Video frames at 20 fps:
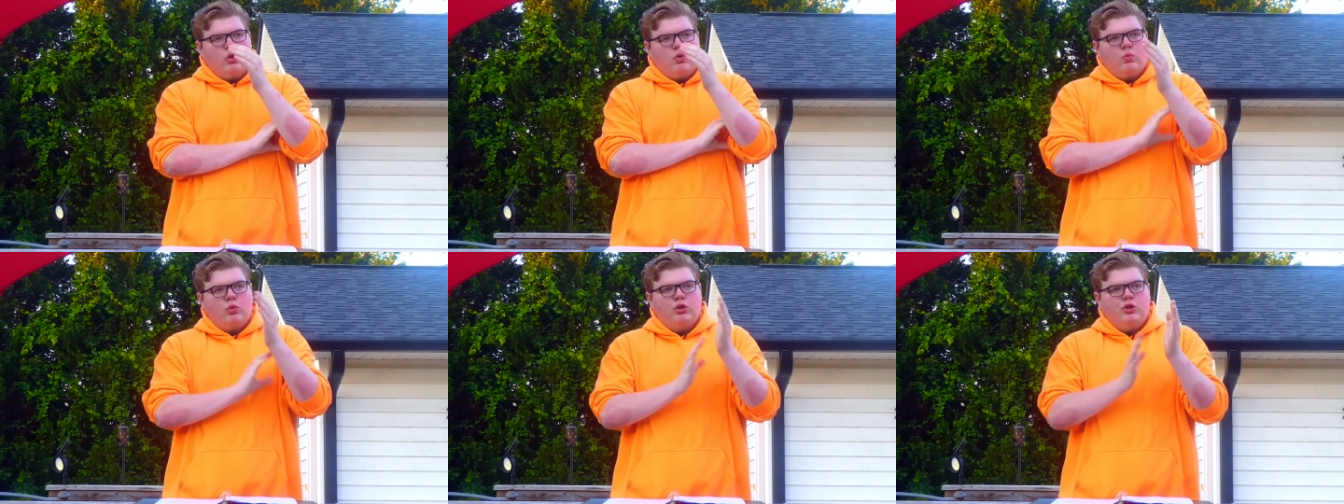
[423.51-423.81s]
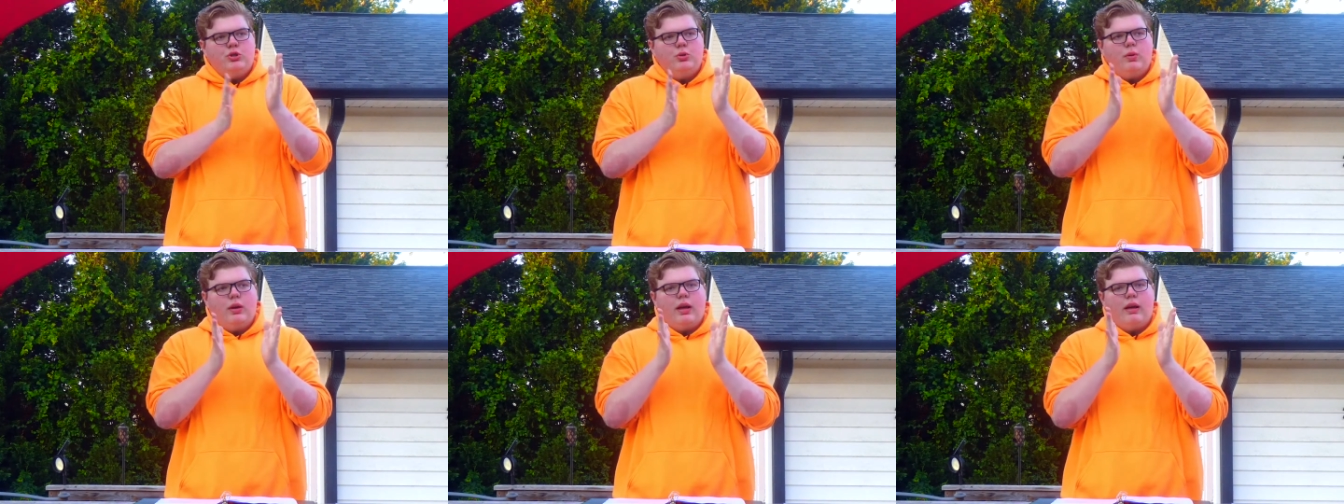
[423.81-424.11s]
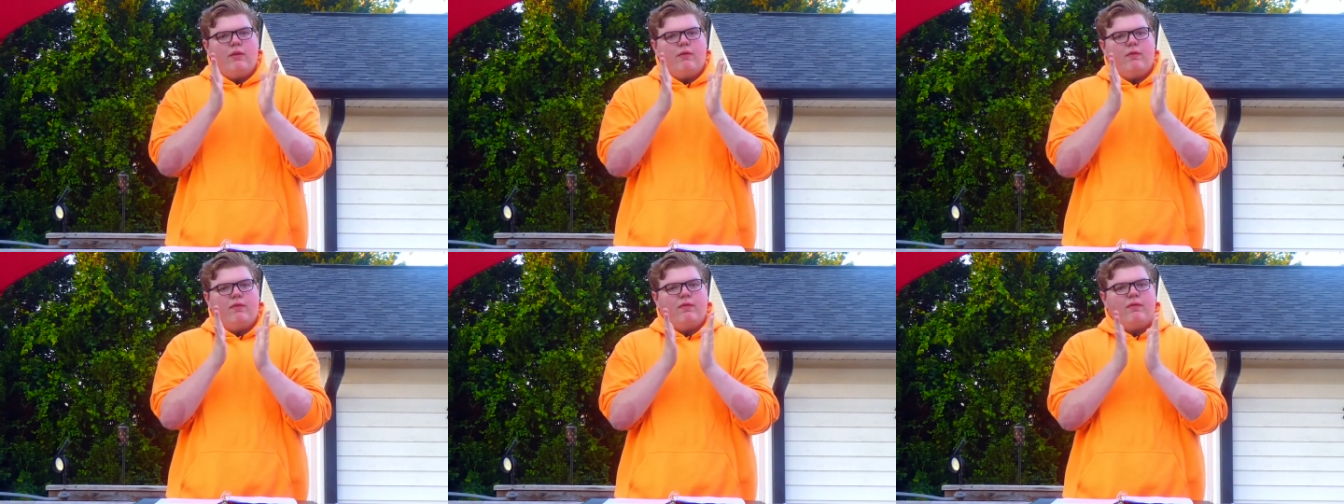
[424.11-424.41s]
would you
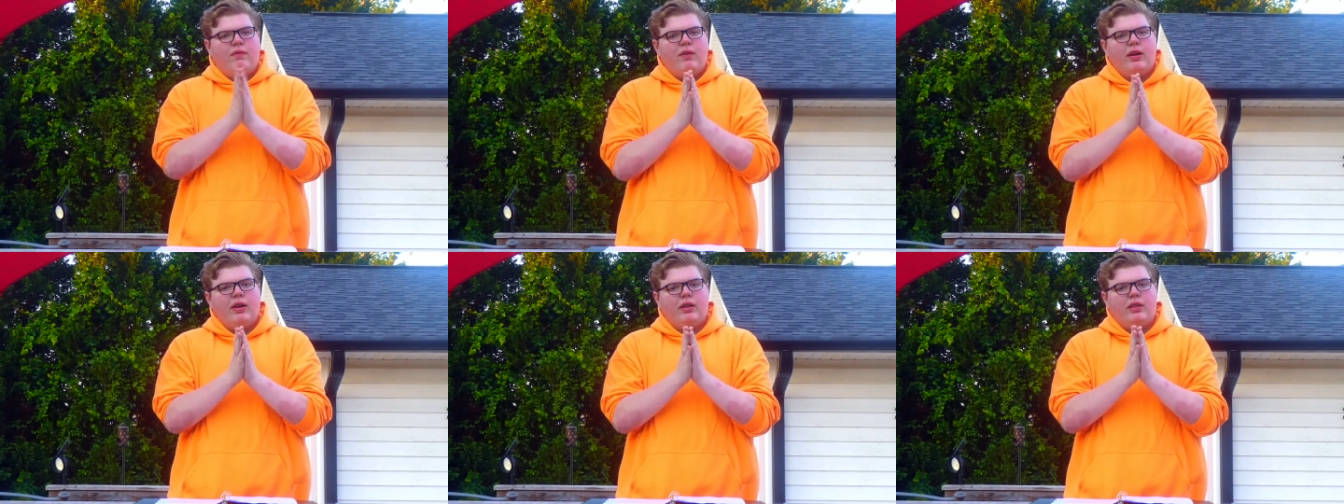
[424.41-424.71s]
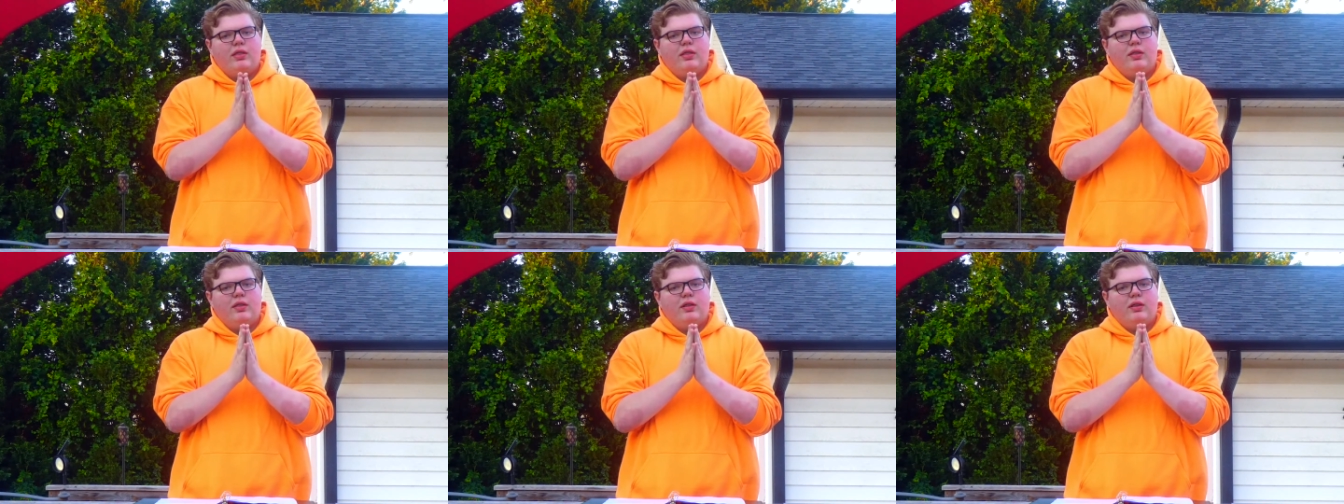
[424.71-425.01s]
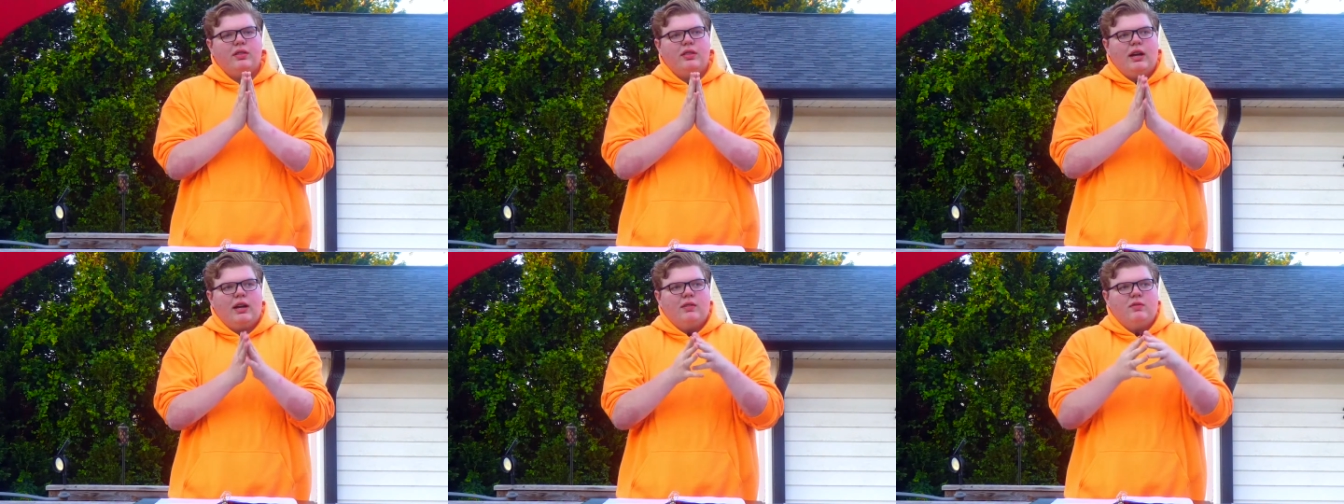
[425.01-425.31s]
have faith
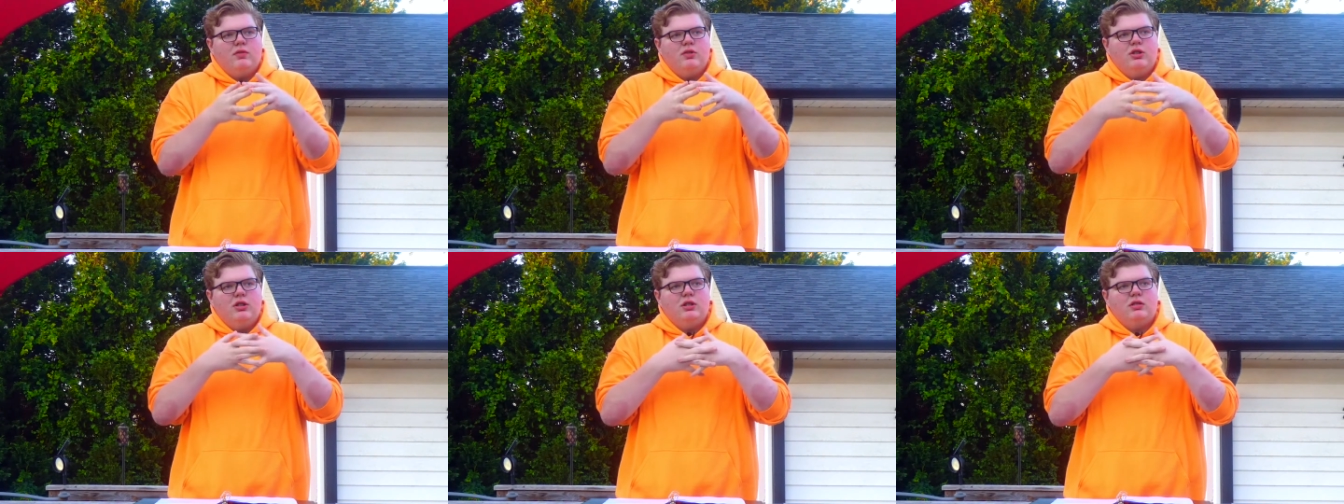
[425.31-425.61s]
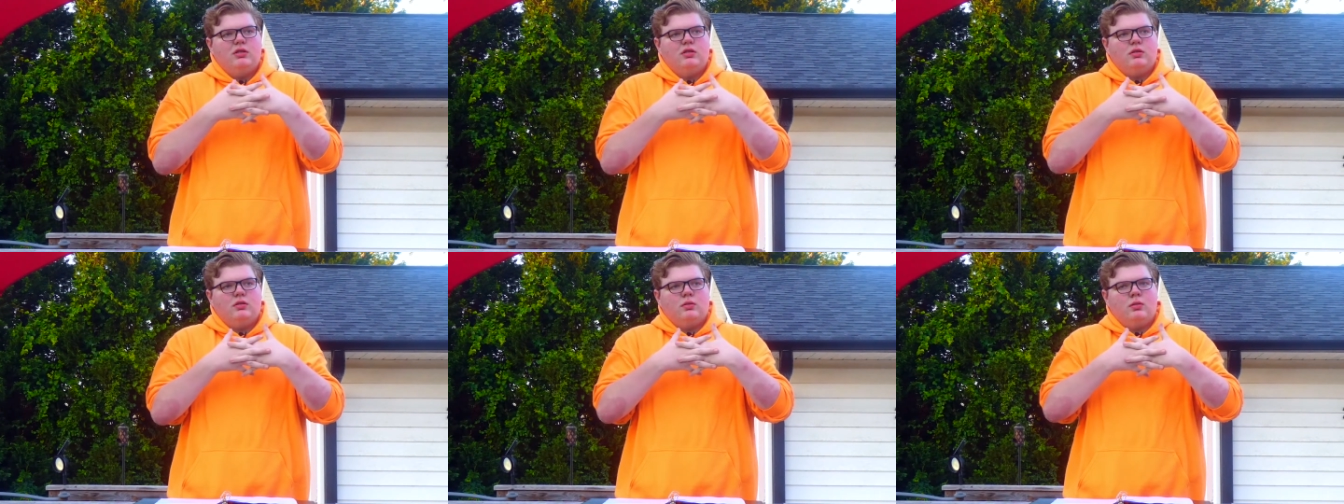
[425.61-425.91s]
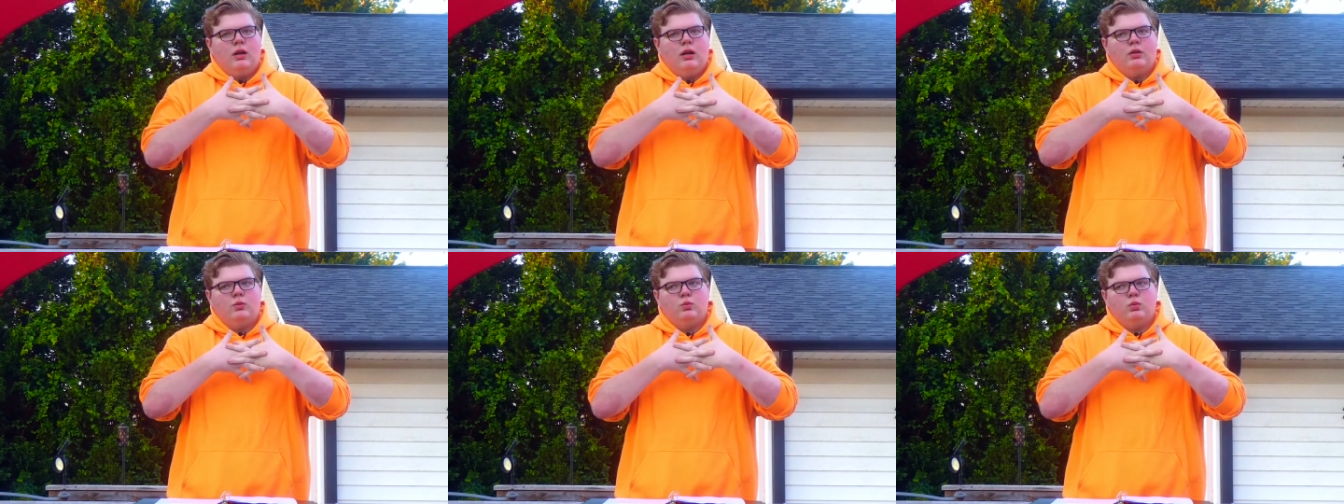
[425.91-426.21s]
that if Jesus
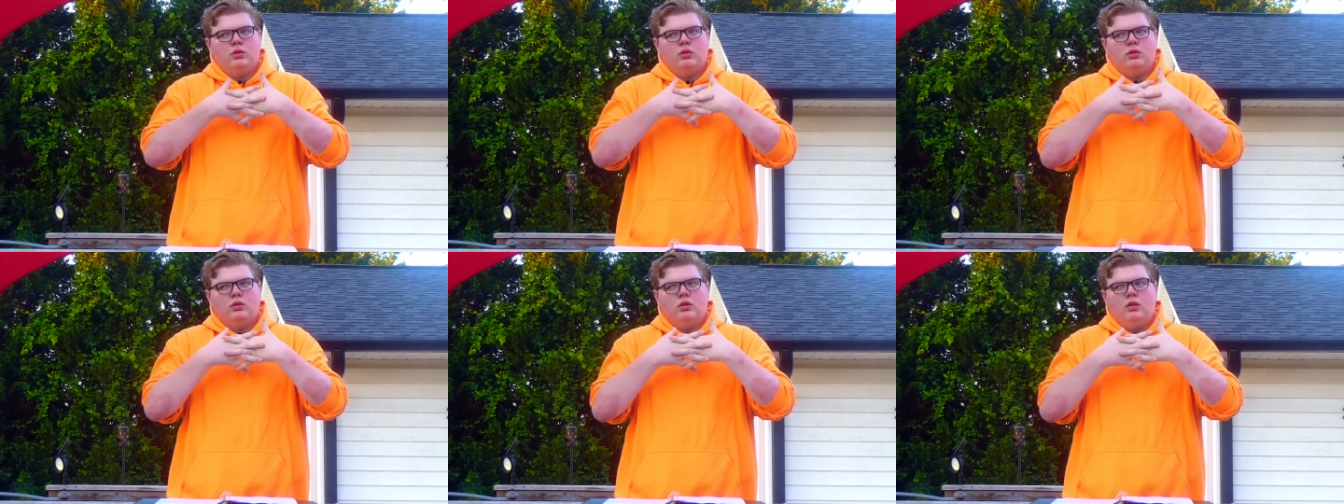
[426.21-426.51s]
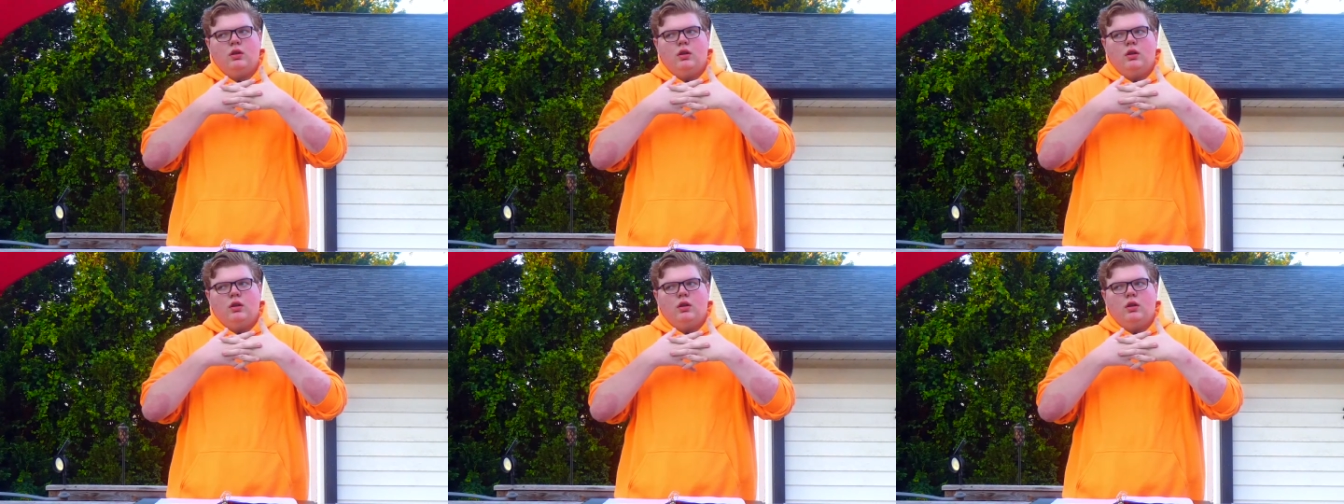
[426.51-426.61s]
Christ was